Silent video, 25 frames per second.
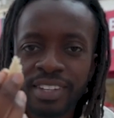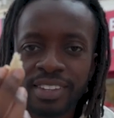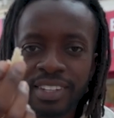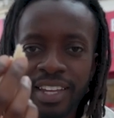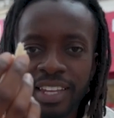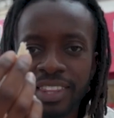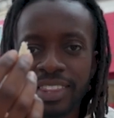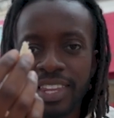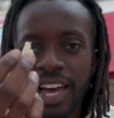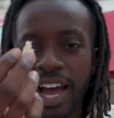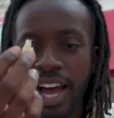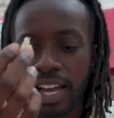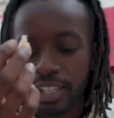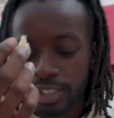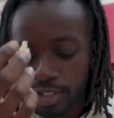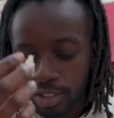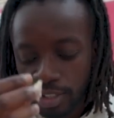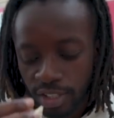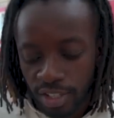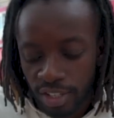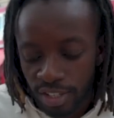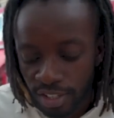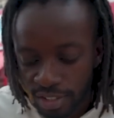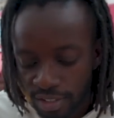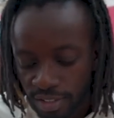Then that you
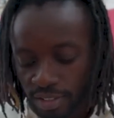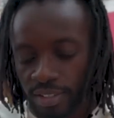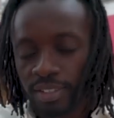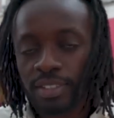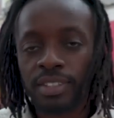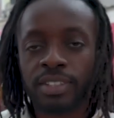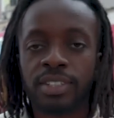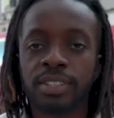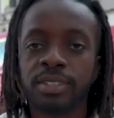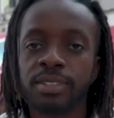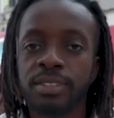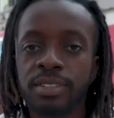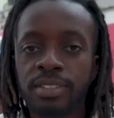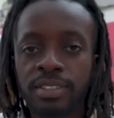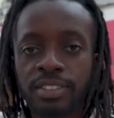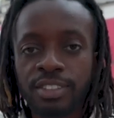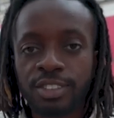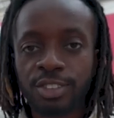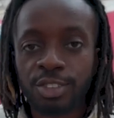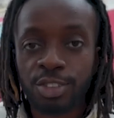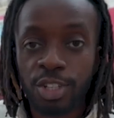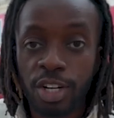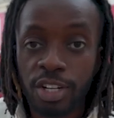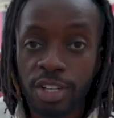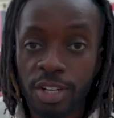can
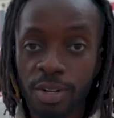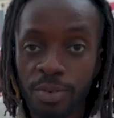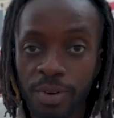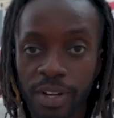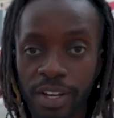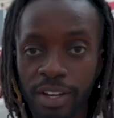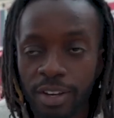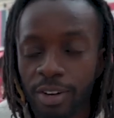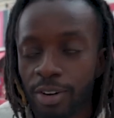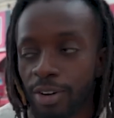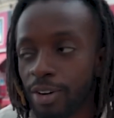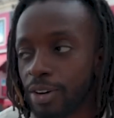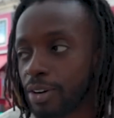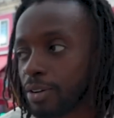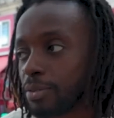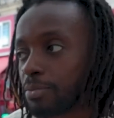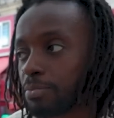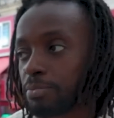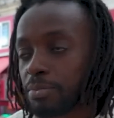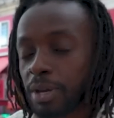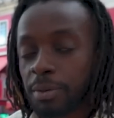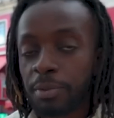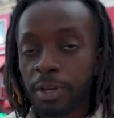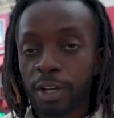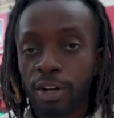chuck away or
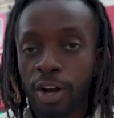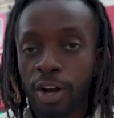maybe